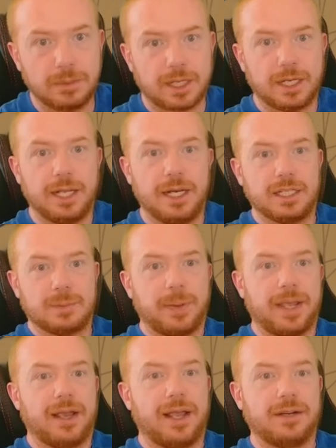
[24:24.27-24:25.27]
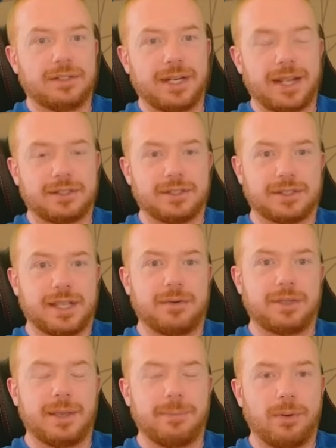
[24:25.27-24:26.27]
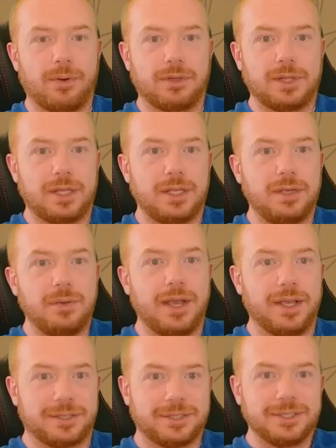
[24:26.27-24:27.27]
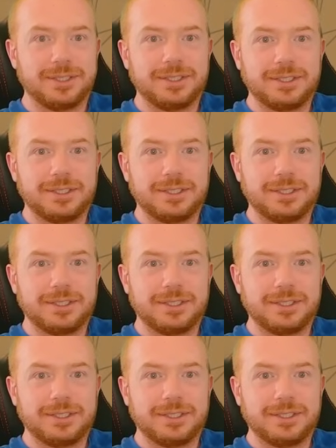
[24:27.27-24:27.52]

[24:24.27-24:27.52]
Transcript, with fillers: But Canadians pay higher taxes. How are they poorer than the US?